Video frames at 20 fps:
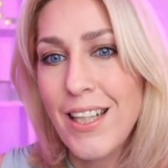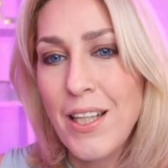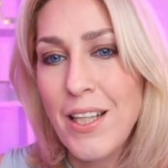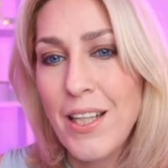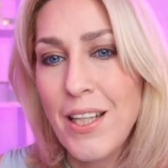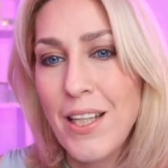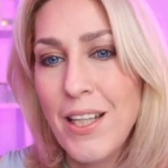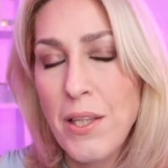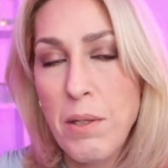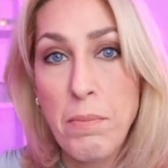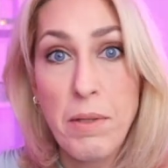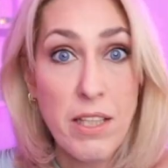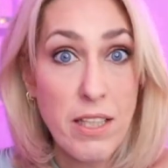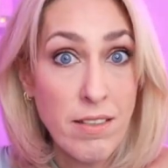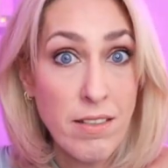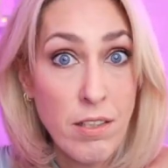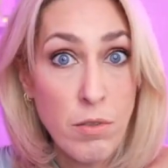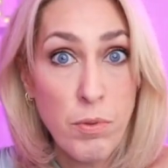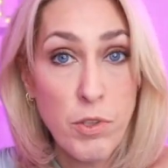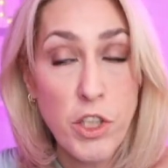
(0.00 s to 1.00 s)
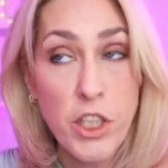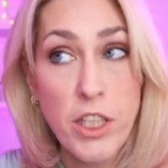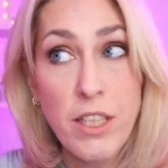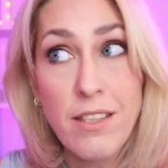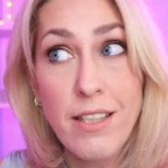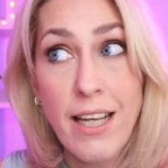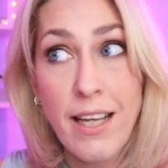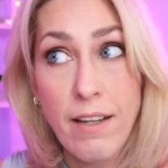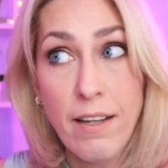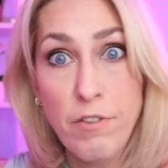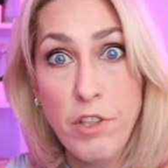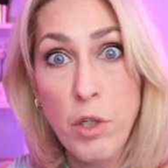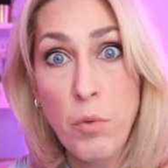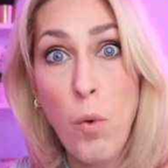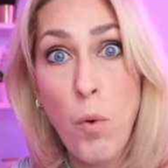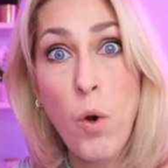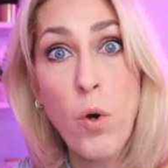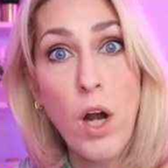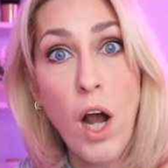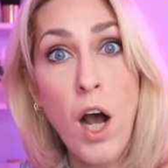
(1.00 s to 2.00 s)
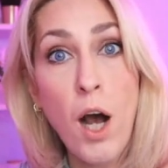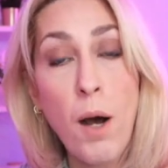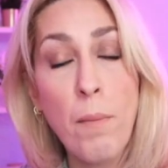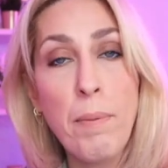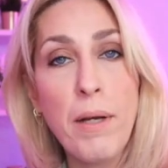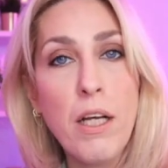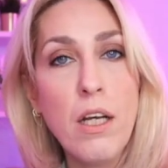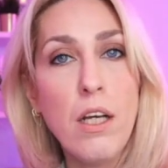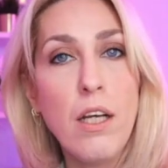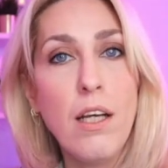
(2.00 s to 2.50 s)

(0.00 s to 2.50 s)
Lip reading: And then, this is what she's saying. If she woke up